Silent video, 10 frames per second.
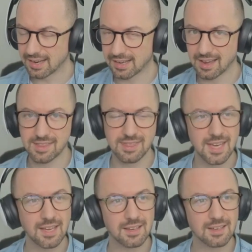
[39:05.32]
like i
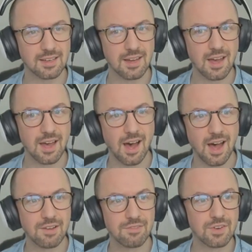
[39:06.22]
think
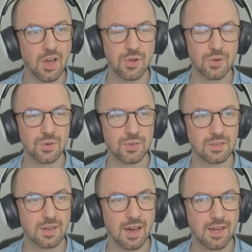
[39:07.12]
I've
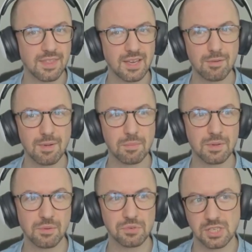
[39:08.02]
known, I think I
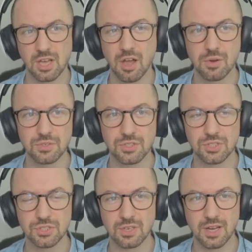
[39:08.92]
remember there was a
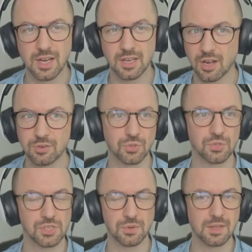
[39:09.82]
coach, uh, a coach or
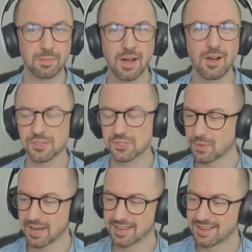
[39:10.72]
two in the past
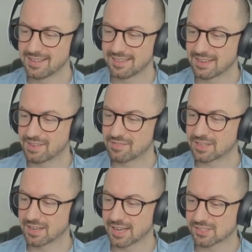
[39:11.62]
where They've
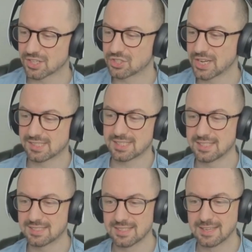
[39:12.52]
even like
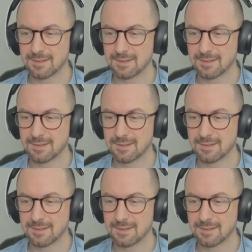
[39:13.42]
suggested,